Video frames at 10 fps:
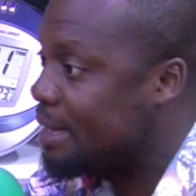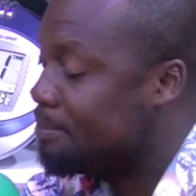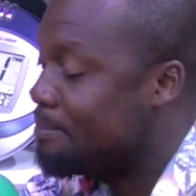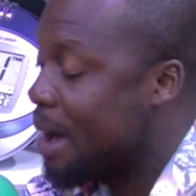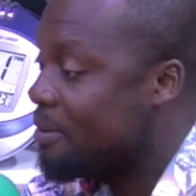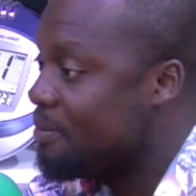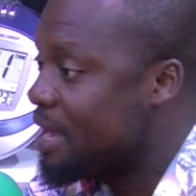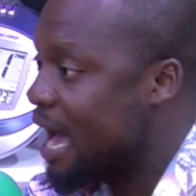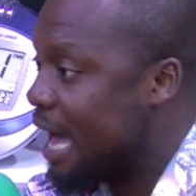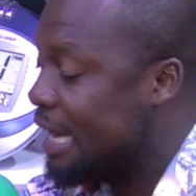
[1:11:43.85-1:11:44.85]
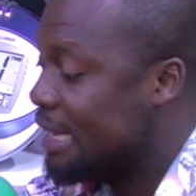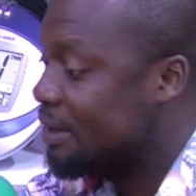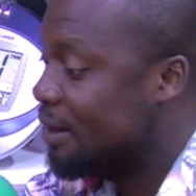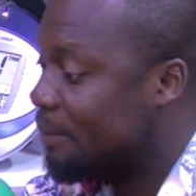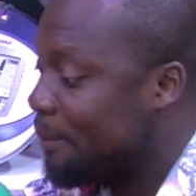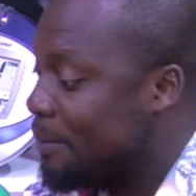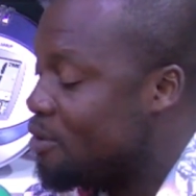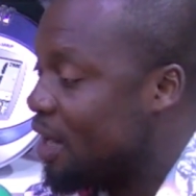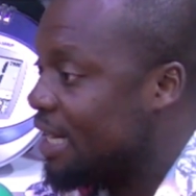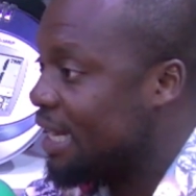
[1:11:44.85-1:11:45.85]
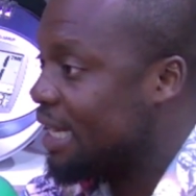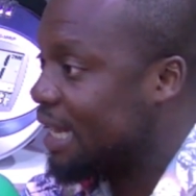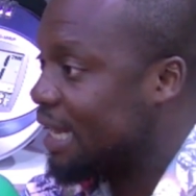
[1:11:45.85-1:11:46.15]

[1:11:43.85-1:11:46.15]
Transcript: ma bi bi a papa bi won dey yire